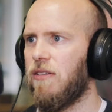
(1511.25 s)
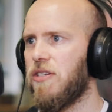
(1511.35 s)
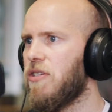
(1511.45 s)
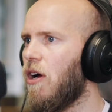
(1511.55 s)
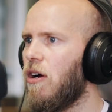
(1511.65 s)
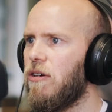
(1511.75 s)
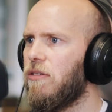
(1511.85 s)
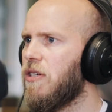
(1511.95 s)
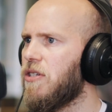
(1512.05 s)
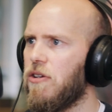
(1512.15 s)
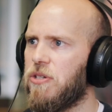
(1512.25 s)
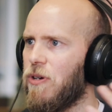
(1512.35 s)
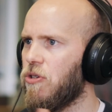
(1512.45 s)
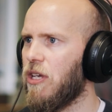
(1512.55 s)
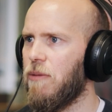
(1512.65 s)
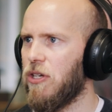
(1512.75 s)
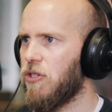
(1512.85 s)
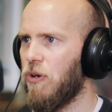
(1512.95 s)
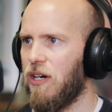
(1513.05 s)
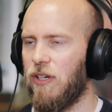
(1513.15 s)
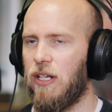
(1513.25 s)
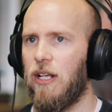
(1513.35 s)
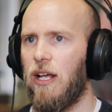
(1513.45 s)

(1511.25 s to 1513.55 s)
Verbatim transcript: There's no, there's no special gimmicks or whatever.